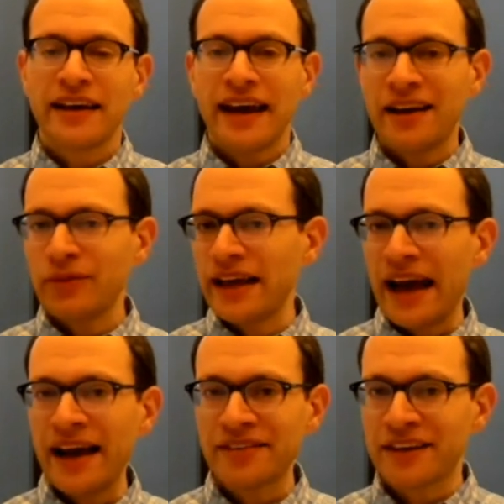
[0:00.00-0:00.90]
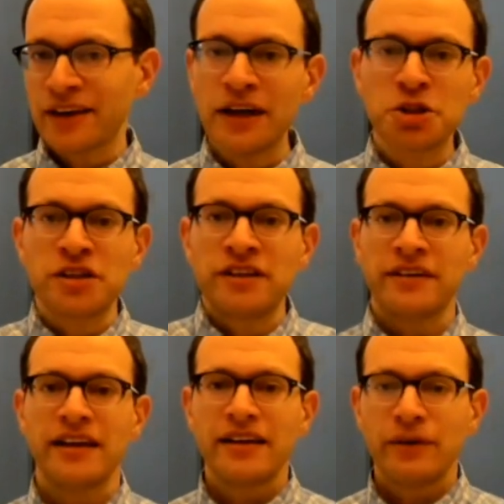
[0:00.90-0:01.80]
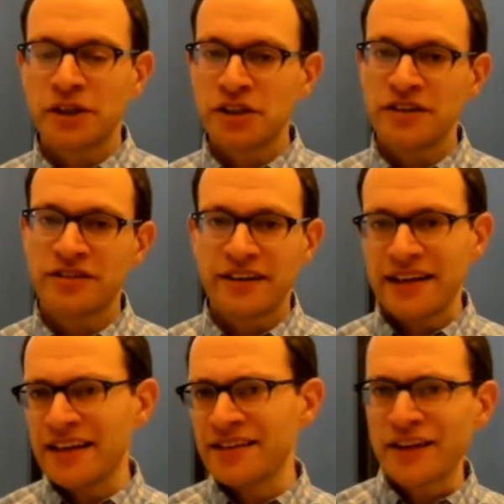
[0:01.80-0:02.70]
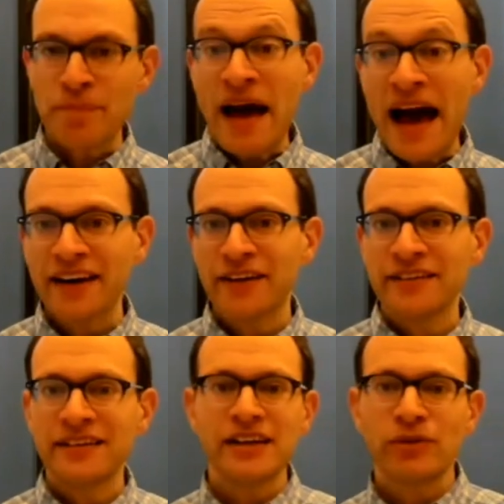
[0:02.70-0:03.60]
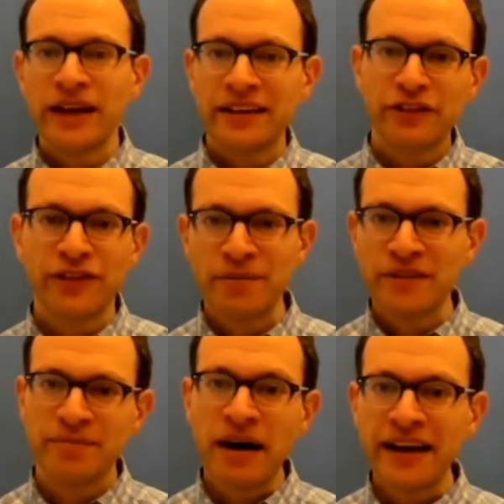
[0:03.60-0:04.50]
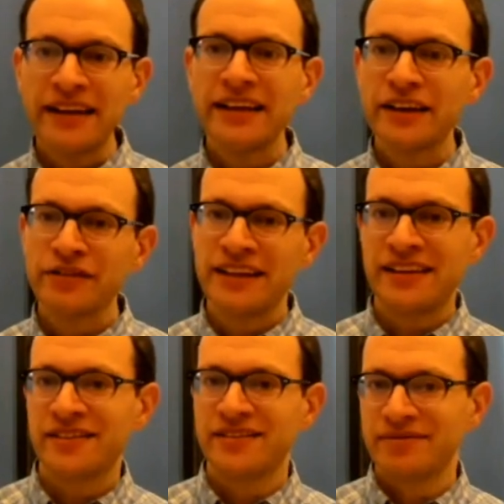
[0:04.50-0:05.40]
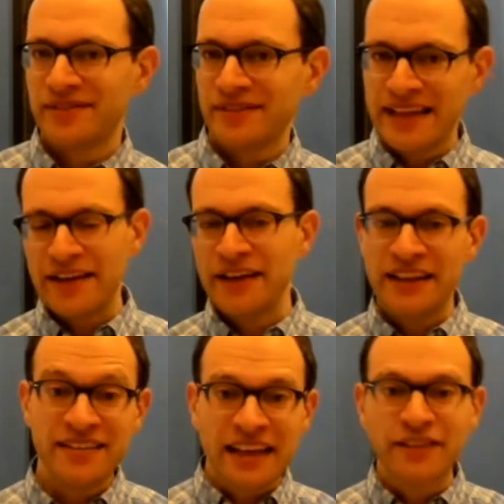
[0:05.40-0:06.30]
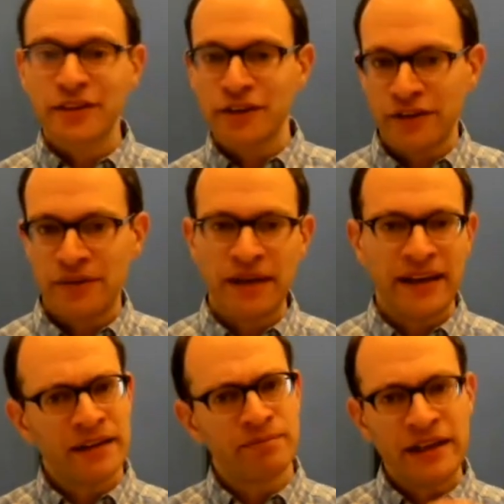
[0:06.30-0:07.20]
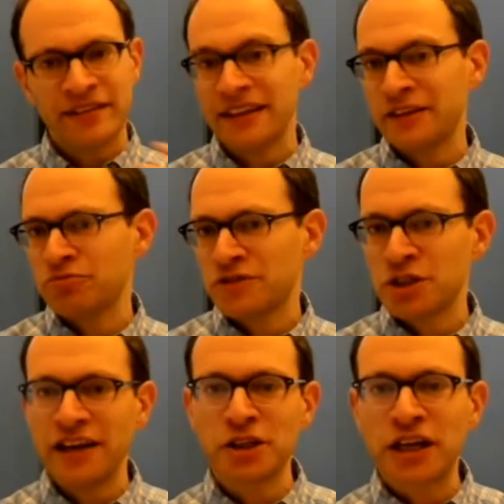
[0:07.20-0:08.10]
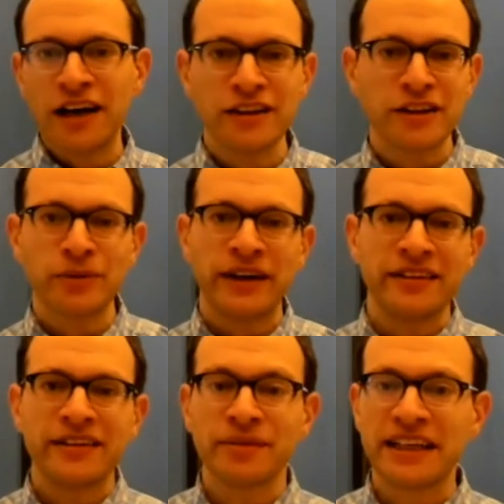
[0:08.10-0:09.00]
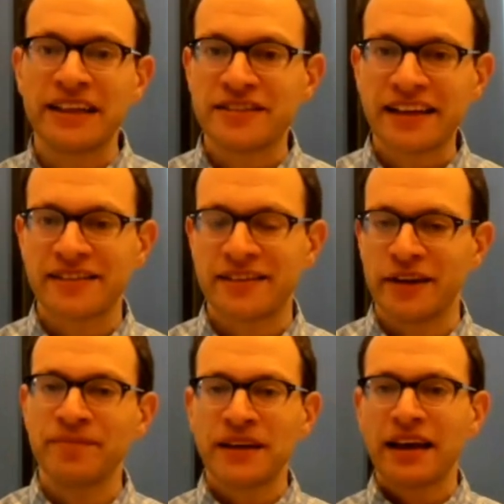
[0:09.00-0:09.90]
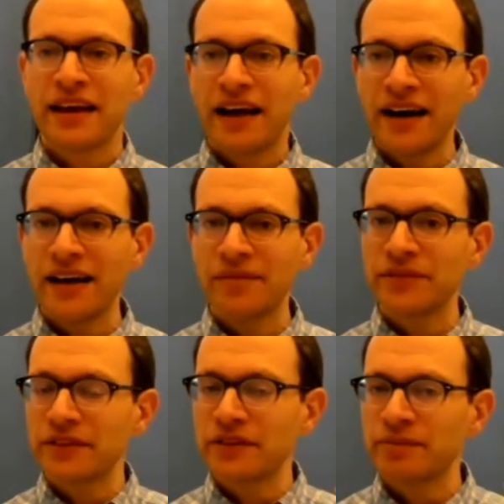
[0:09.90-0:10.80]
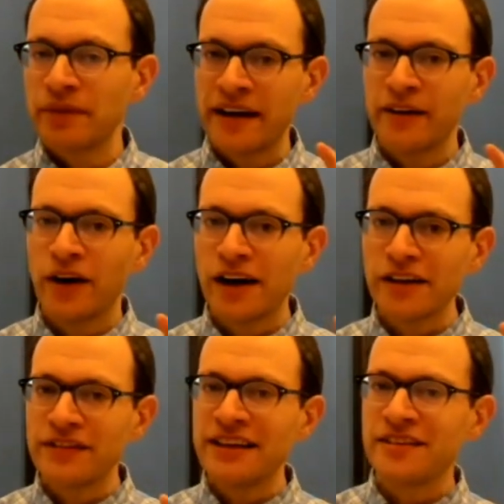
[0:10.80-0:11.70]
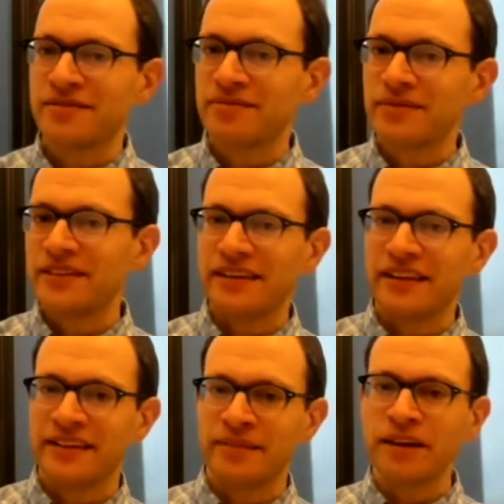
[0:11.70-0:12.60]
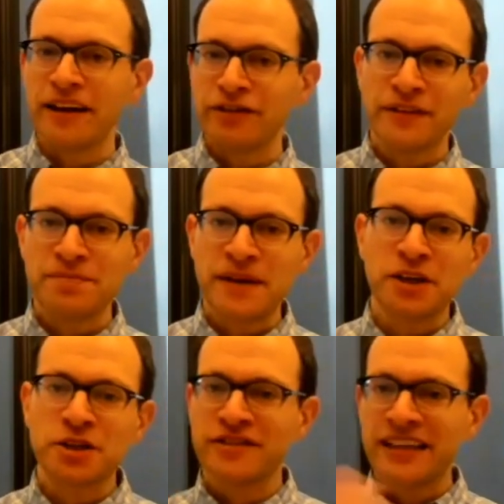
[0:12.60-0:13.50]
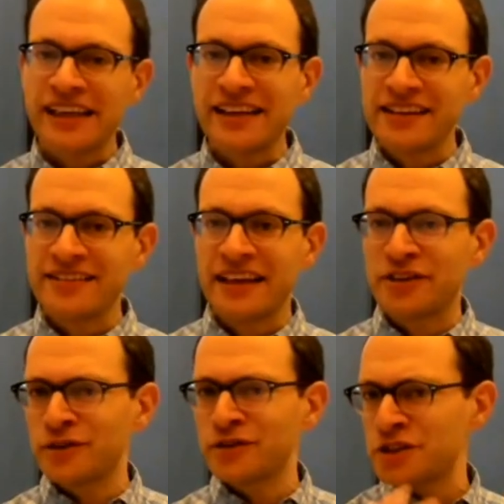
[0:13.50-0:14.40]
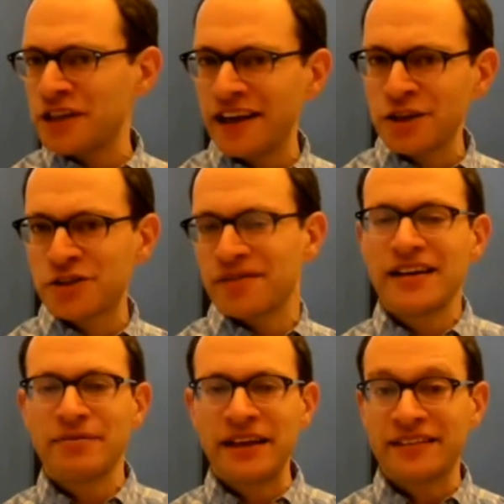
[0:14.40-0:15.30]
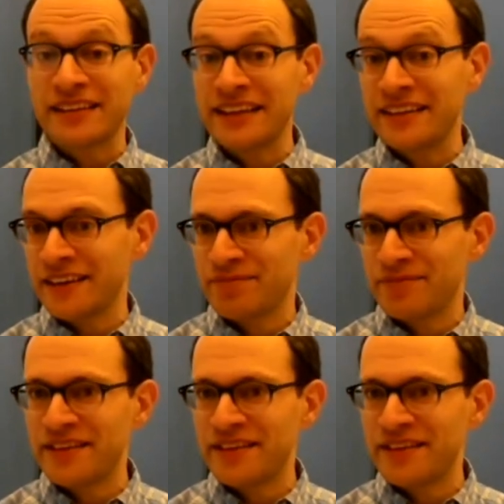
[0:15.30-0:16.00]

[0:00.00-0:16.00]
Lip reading: and we asked the question, which is there a pattern when from the binding of these sensors that we made that basically change color when something sticks to them. By all of the blood from these patients sticking to these sensors change basically the